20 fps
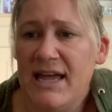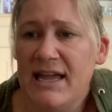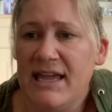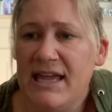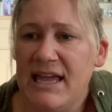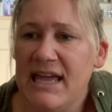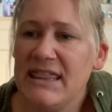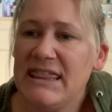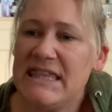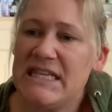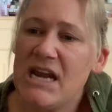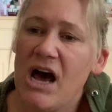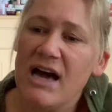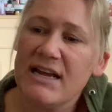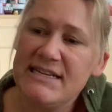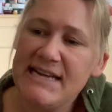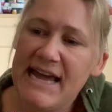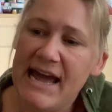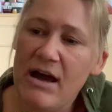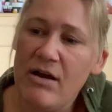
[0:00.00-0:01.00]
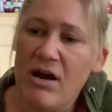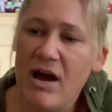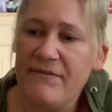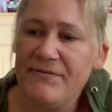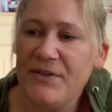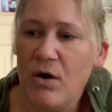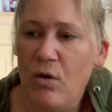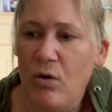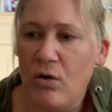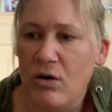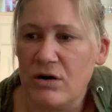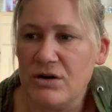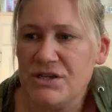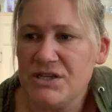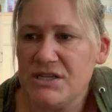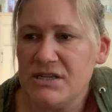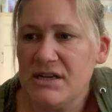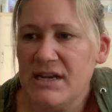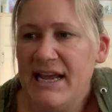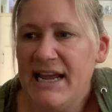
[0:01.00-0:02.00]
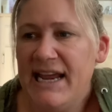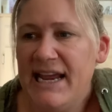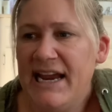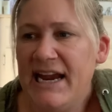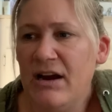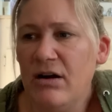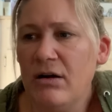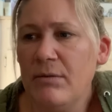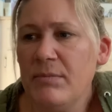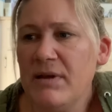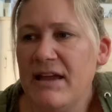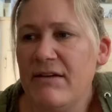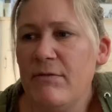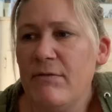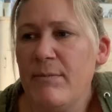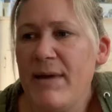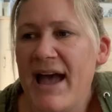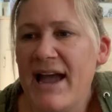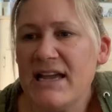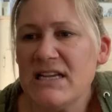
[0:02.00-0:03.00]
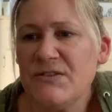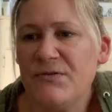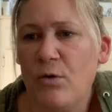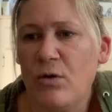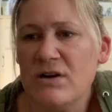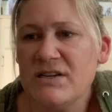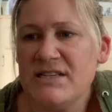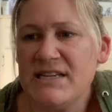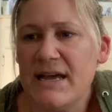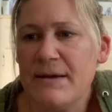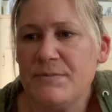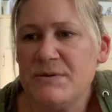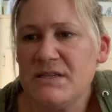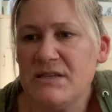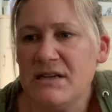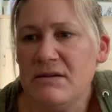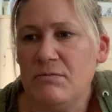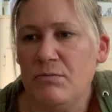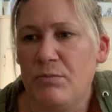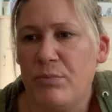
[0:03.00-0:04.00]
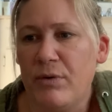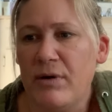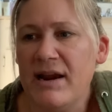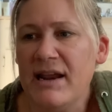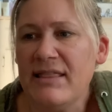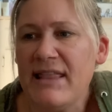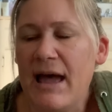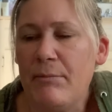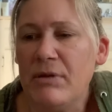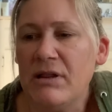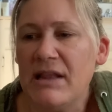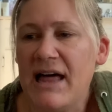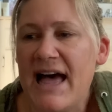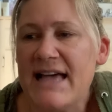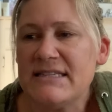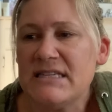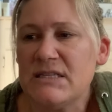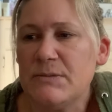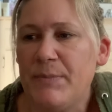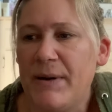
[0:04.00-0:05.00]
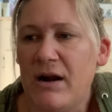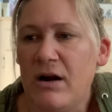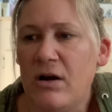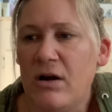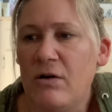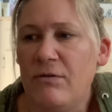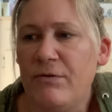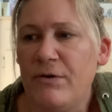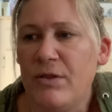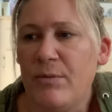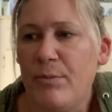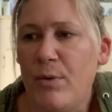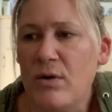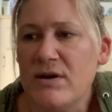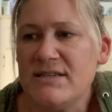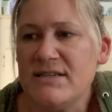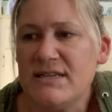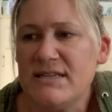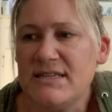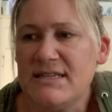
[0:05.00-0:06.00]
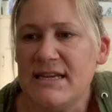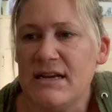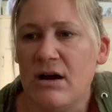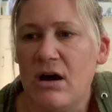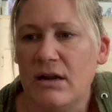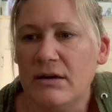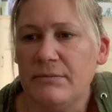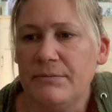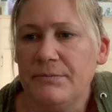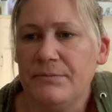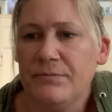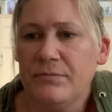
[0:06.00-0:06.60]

Get the doc down off the horse. Hear him give him back his forceps and bring that molasses barrel for the boys to sit on.